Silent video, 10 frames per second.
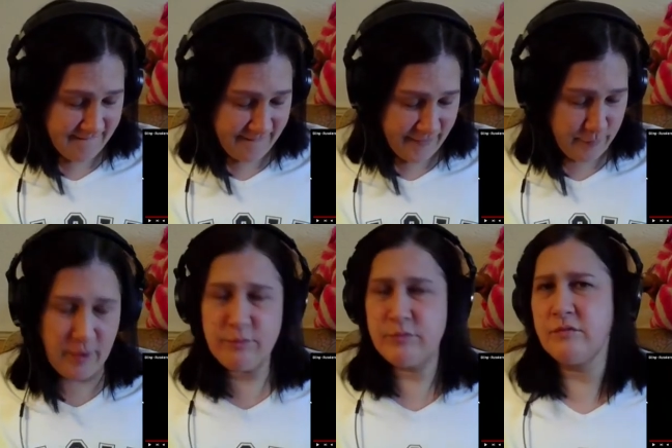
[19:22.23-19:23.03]
I
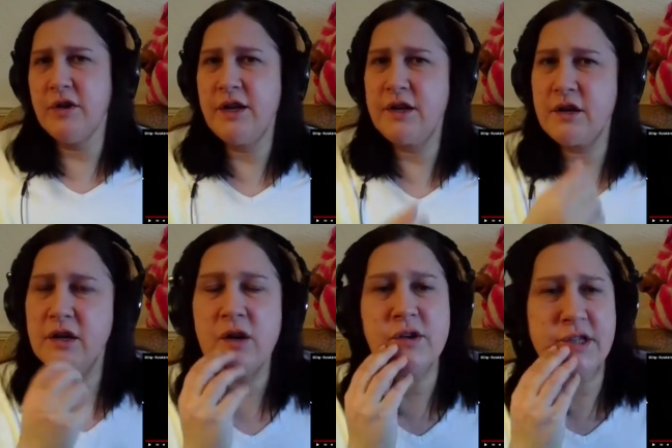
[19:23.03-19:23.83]
won't really kind of
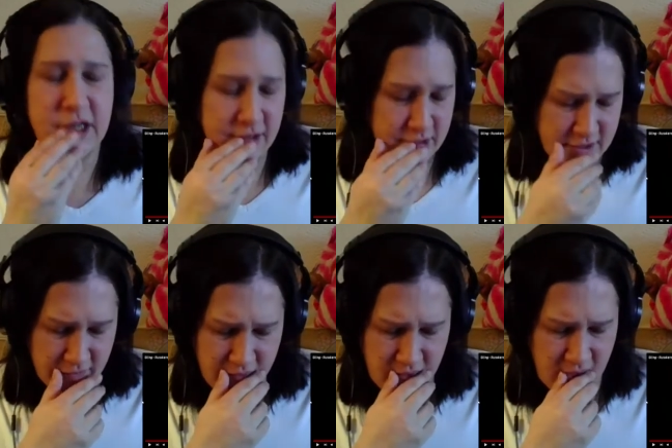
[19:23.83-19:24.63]
go into the lyrics. I
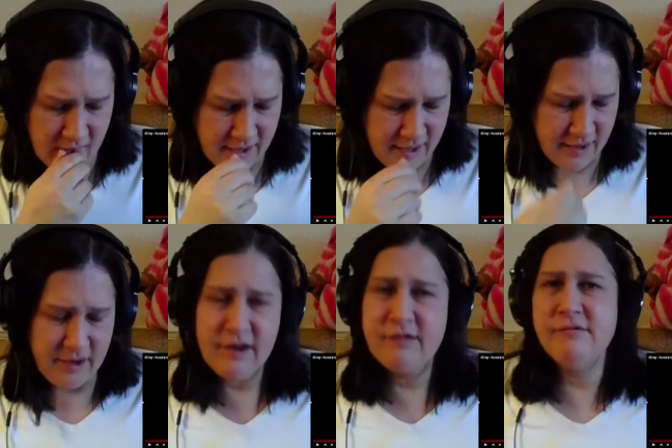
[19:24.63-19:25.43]
think they're
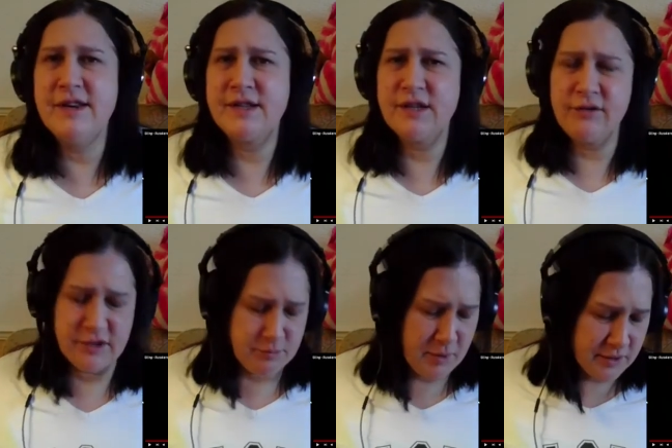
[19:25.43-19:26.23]
really
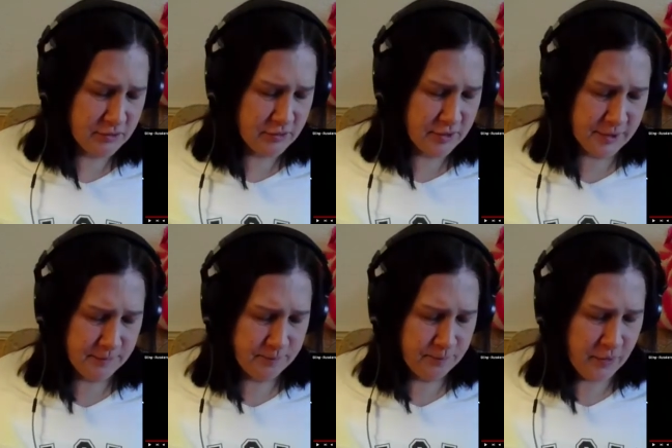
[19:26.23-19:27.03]
self-explanatory.
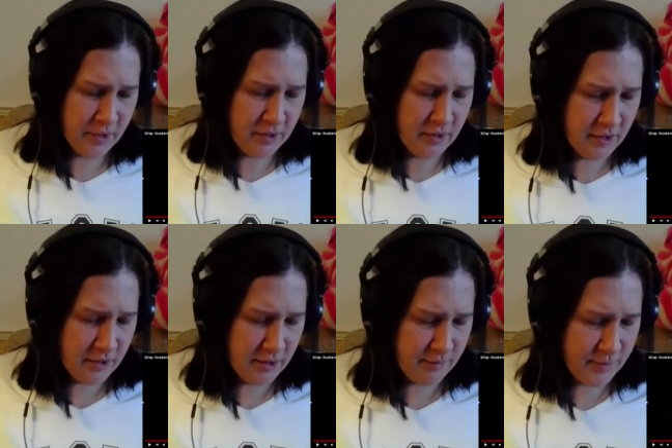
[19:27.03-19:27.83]

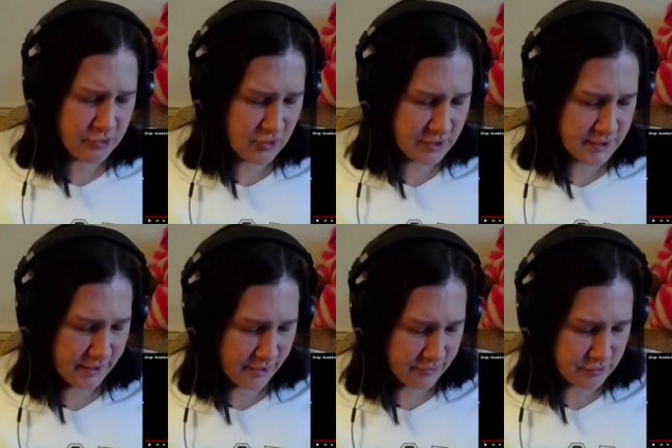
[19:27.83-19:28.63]
Um,
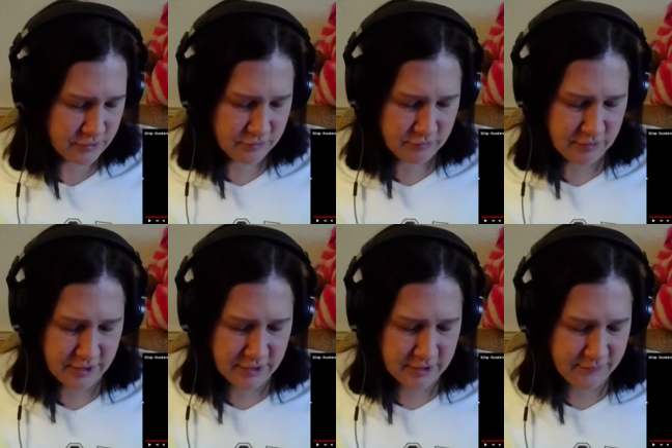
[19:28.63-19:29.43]
interestingly, I'm just
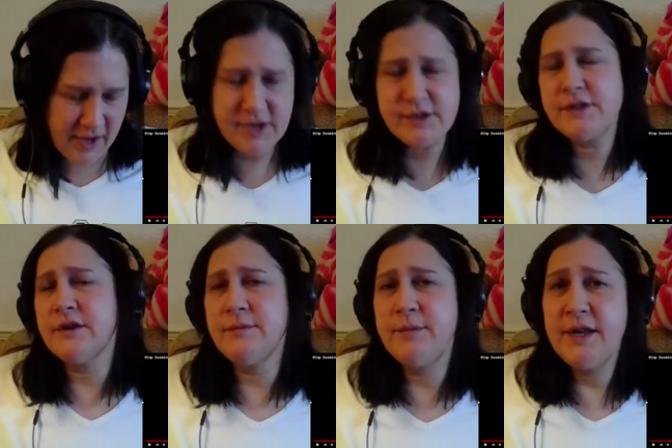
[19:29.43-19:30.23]
reading that
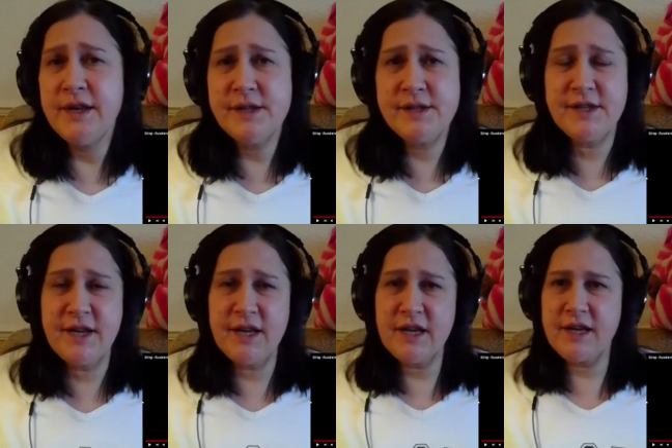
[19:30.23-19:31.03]
um,
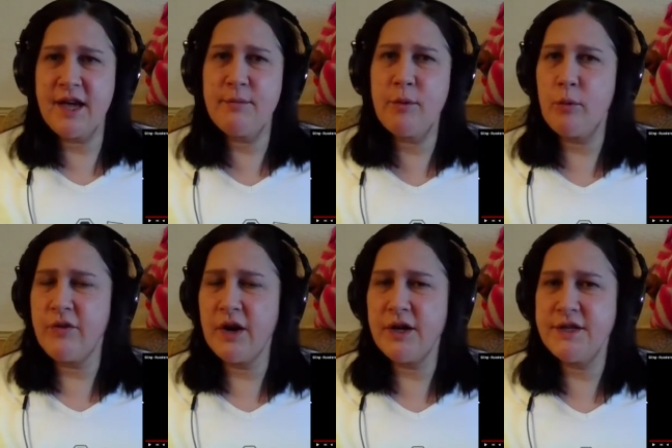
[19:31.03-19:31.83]
Sting came up with the
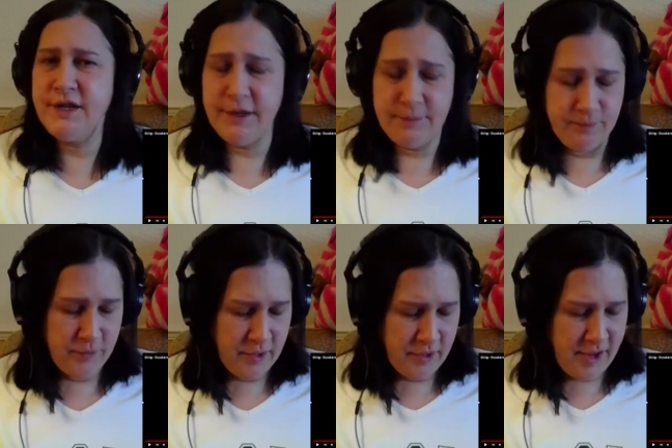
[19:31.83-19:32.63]
idea
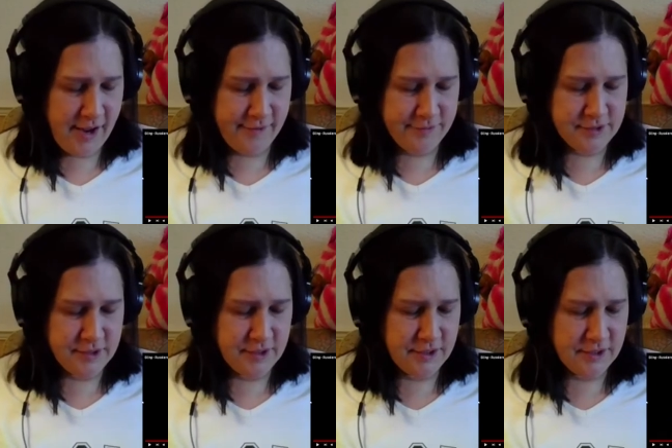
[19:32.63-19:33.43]

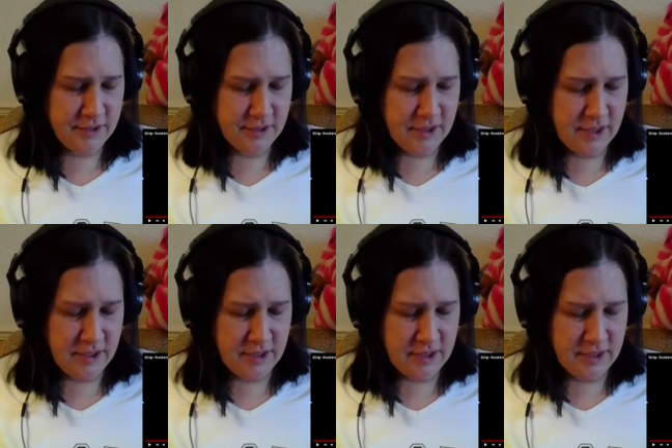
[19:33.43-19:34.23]
after
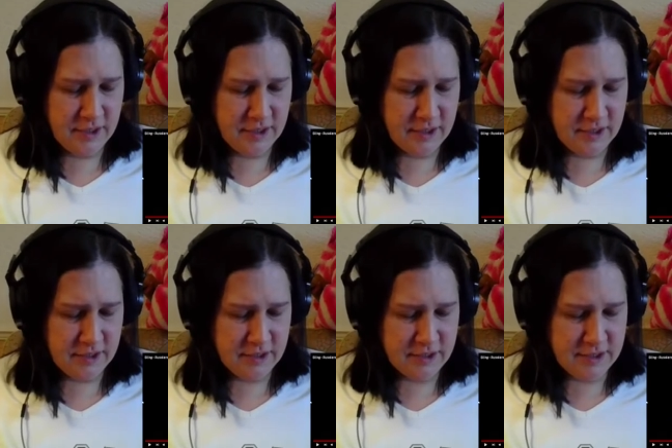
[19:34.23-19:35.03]
he
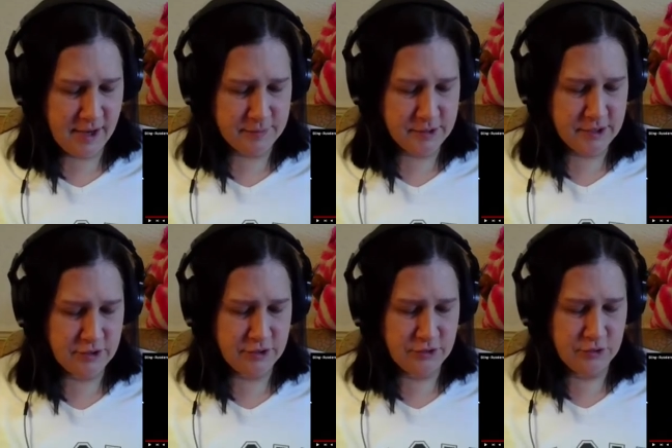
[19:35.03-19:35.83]
tapped
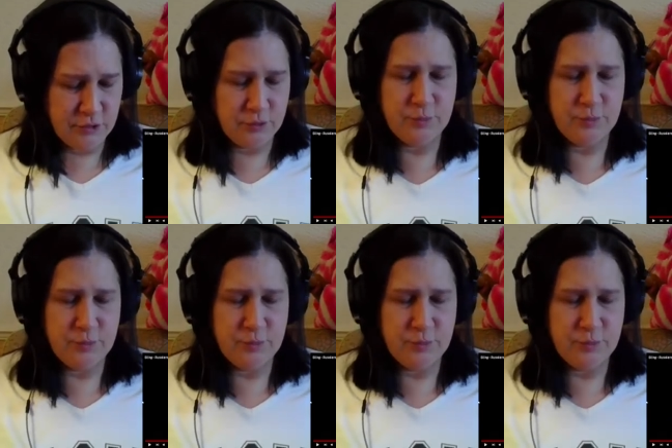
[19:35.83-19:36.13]
into